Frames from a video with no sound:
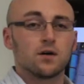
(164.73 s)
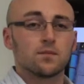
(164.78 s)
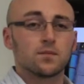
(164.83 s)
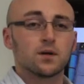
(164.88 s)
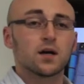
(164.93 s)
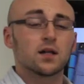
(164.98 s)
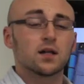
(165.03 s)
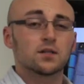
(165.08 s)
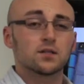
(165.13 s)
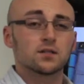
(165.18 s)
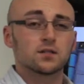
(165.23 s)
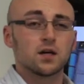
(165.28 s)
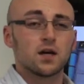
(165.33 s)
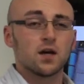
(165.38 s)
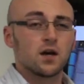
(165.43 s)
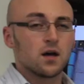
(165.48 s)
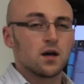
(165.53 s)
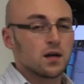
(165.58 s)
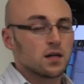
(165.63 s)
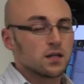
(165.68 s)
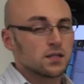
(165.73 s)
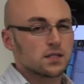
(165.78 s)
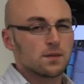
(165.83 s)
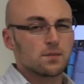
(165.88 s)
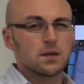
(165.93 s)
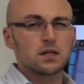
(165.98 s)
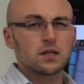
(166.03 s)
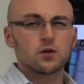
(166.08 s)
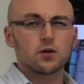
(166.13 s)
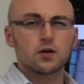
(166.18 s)
colors.
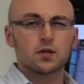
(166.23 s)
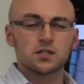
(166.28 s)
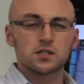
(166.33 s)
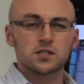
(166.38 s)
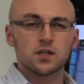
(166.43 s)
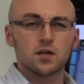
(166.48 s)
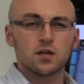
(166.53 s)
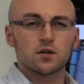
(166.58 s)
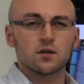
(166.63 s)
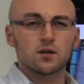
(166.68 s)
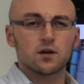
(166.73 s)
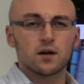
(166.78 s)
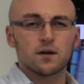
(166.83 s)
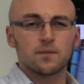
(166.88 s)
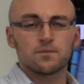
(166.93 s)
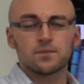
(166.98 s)
Something to consider,